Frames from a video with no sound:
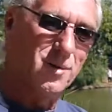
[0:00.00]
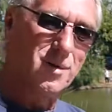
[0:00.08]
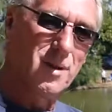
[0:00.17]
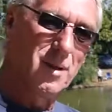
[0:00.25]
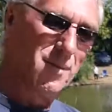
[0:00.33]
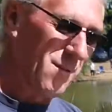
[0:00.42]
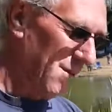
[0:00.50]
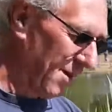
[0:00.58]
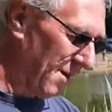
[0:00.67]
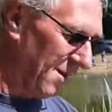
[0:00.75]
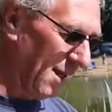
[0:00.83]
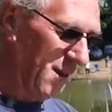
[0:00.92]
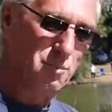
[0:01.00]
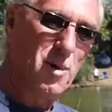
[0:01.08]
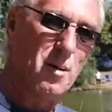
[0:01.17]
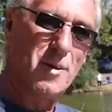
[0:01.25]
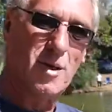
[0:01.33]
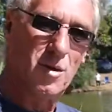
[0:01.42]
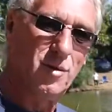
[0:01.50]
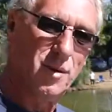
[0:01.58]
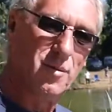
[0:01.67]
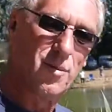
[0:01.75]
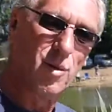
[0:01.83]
and they might be using £4